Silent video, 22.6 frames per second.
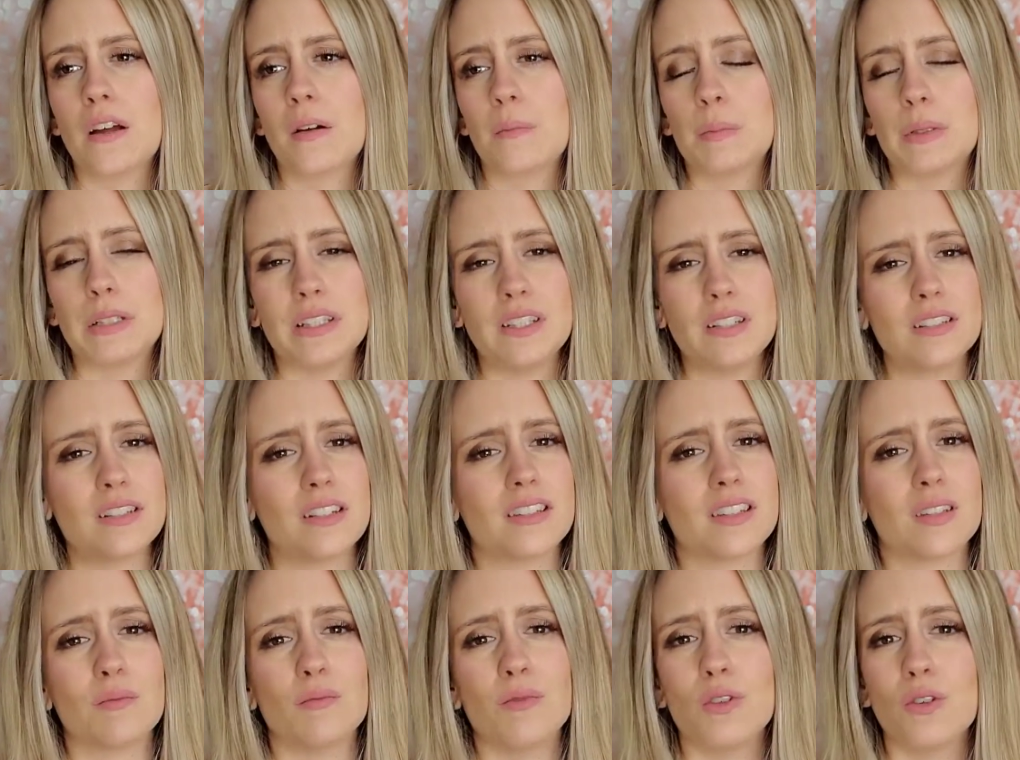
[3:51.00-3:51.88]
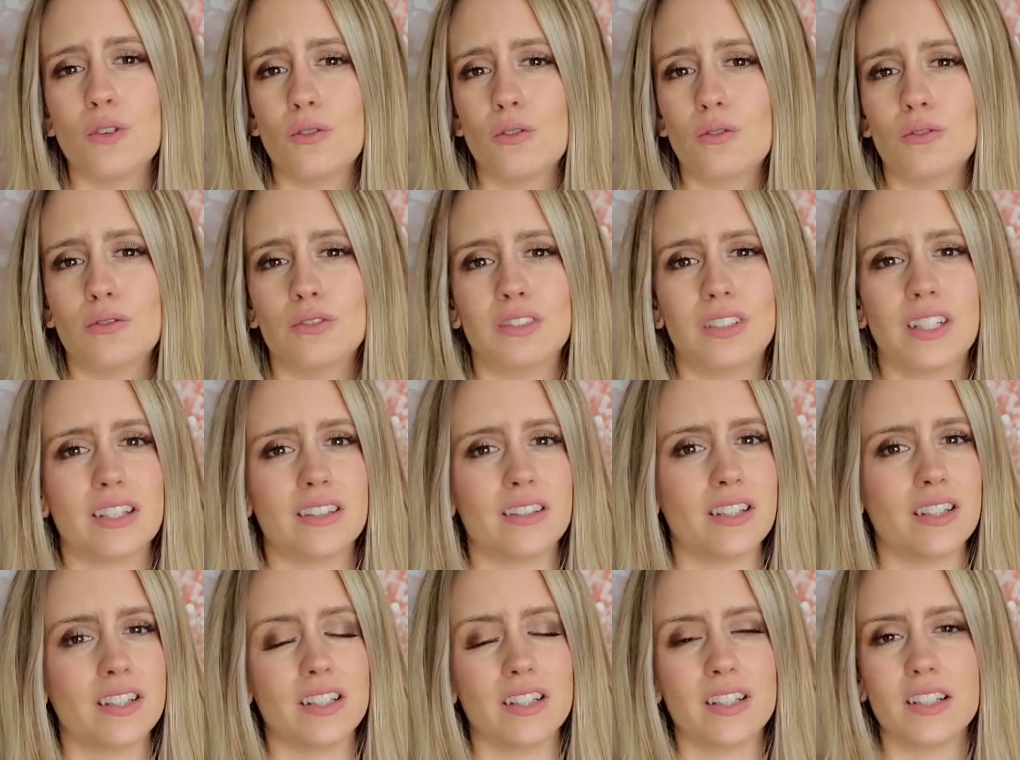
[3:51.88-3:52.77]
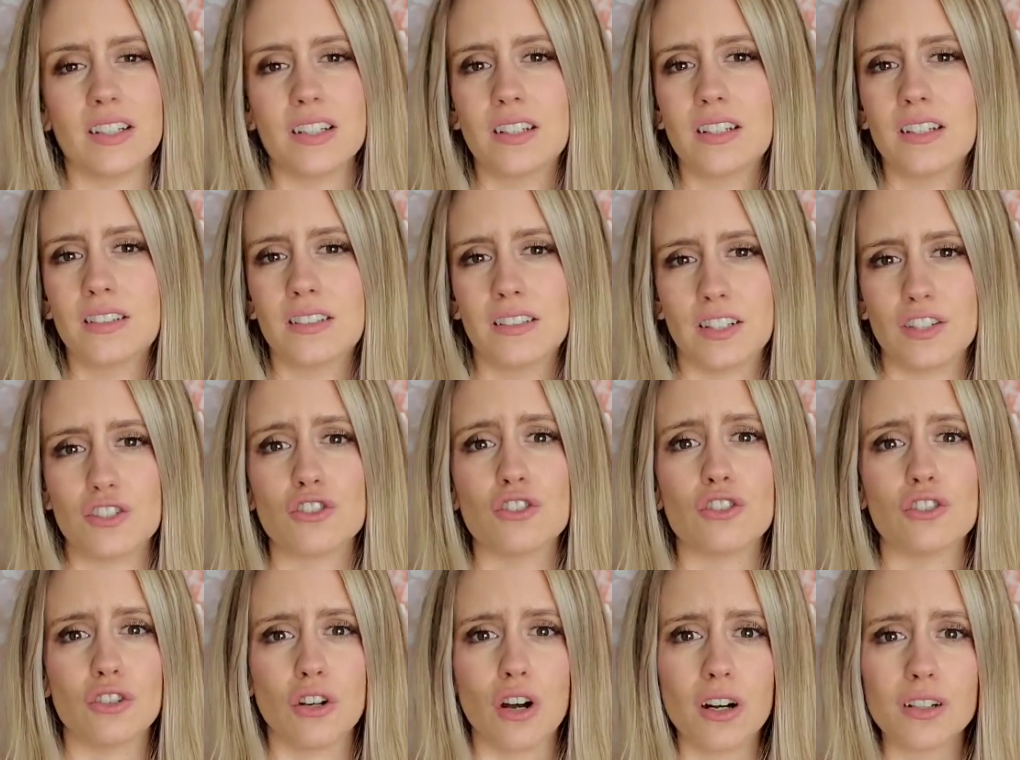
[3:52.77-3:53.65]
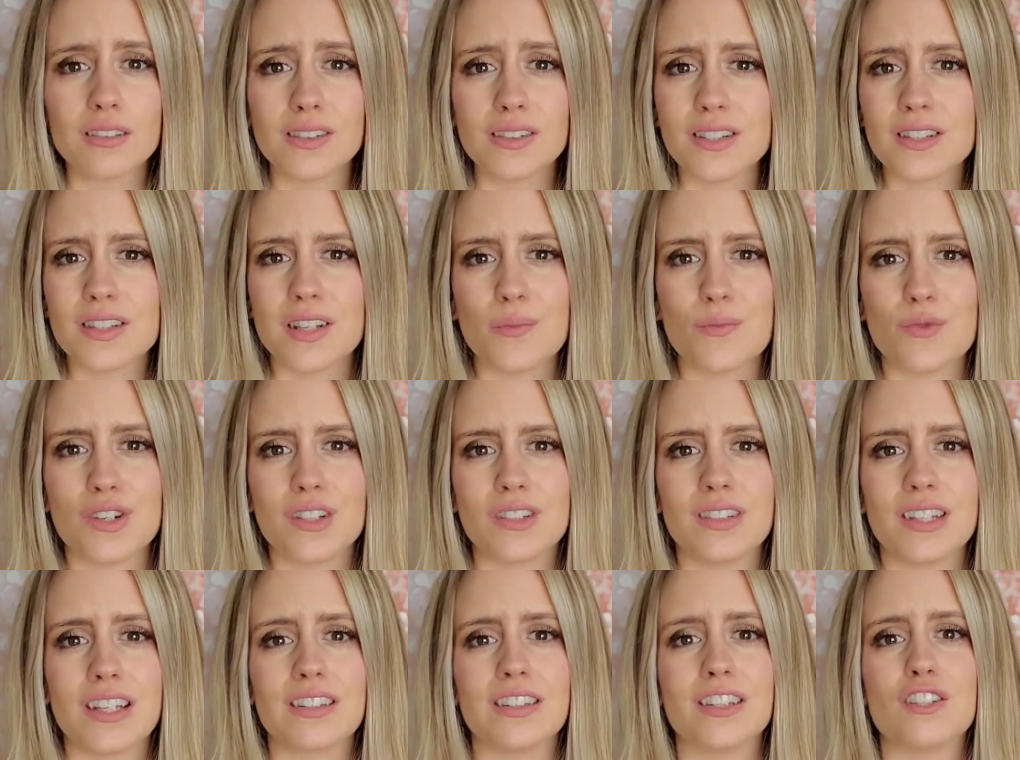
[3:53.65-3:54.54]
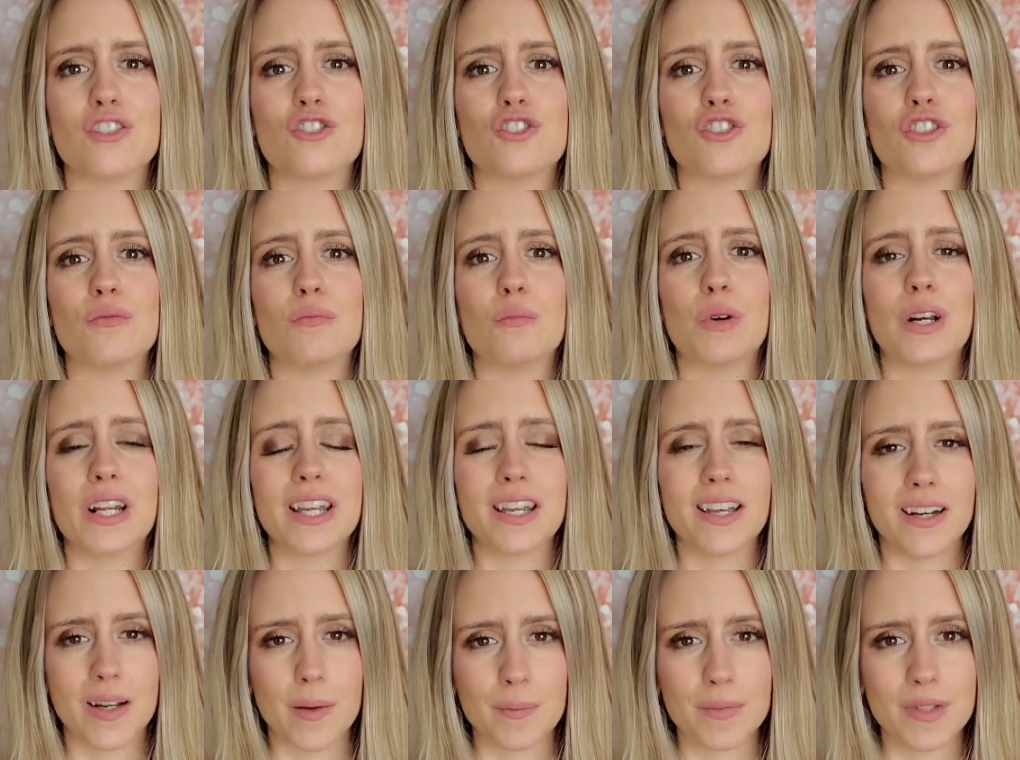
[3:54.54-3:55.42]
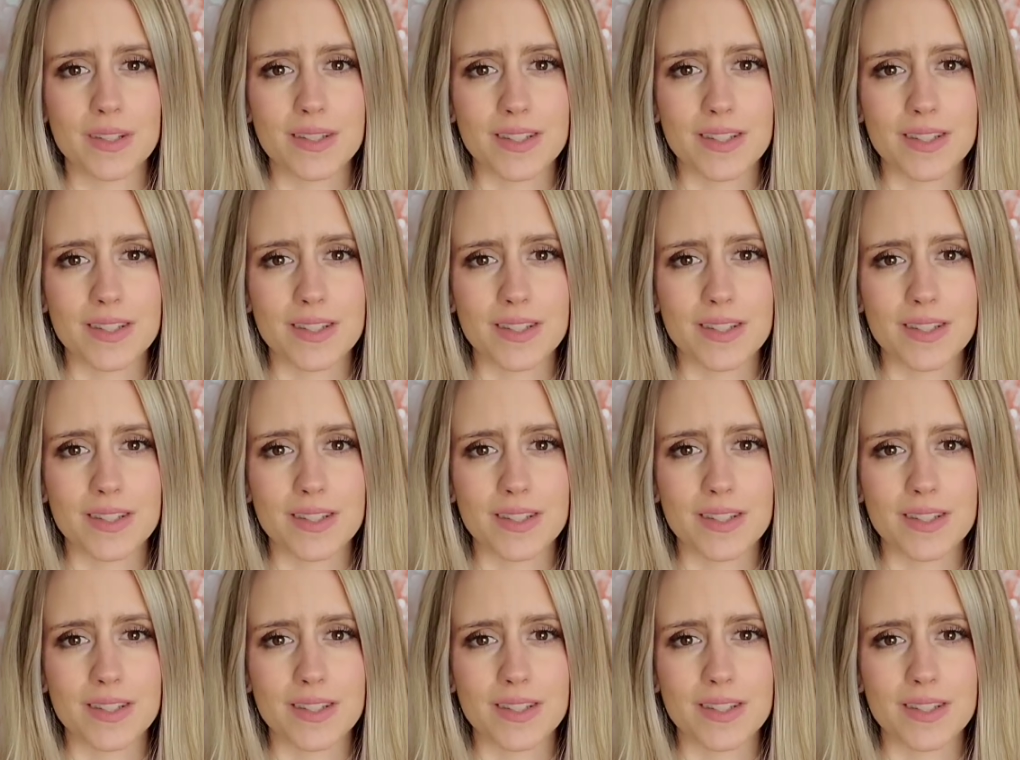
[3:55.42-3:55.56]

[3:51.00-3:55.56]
please let them know that they should talk to someone, that they should bring it up to